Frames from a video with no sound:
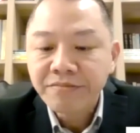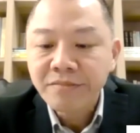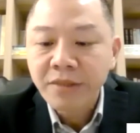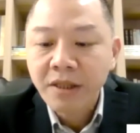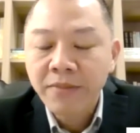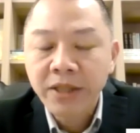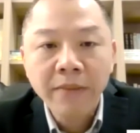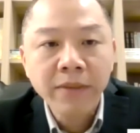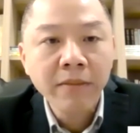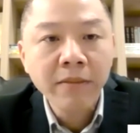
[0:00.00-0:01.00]

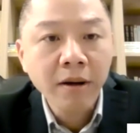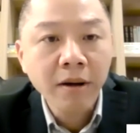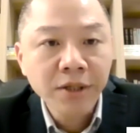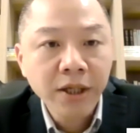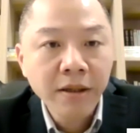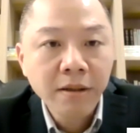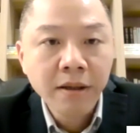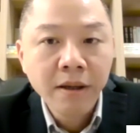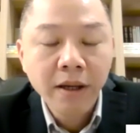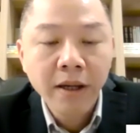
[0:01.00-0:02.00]
pandemic policy,
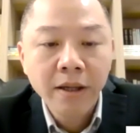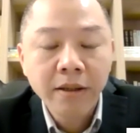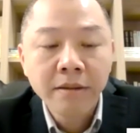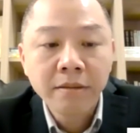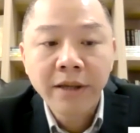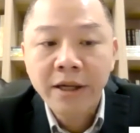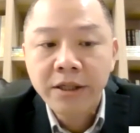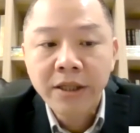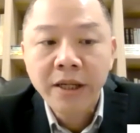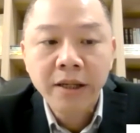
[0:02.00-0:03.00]
and
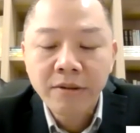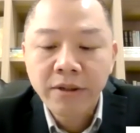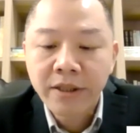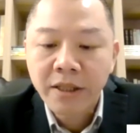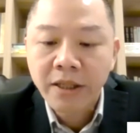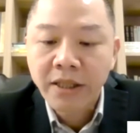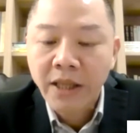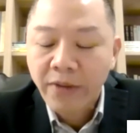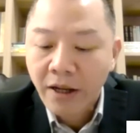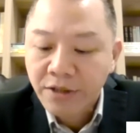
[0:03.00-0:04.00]
later on was a
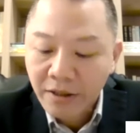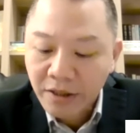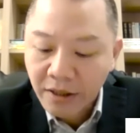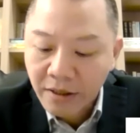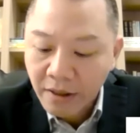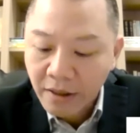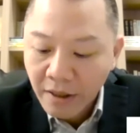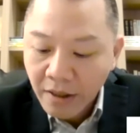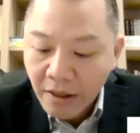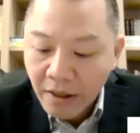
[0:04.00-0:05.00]
semiconductor.
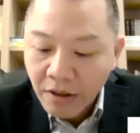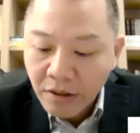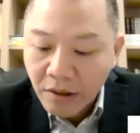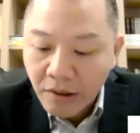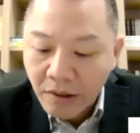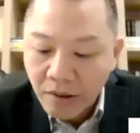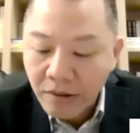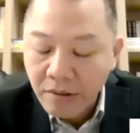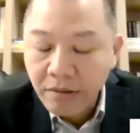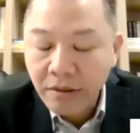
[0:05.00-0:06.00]

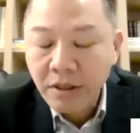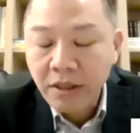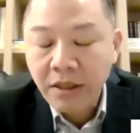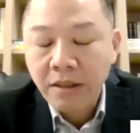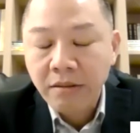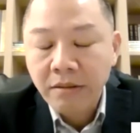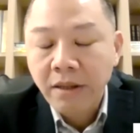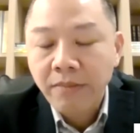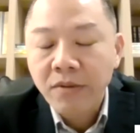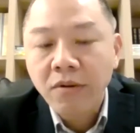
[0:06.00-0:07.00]
So it's
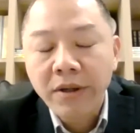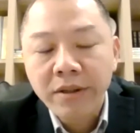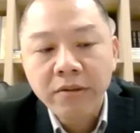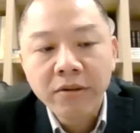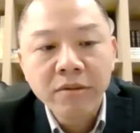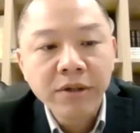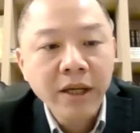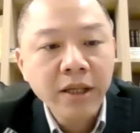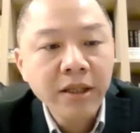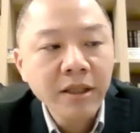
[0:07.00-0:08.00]
number one, it will
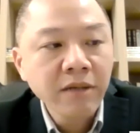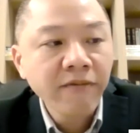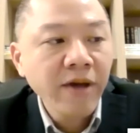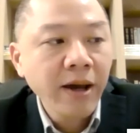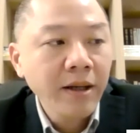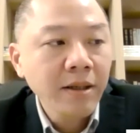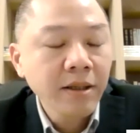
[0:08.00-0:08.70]
create this effect,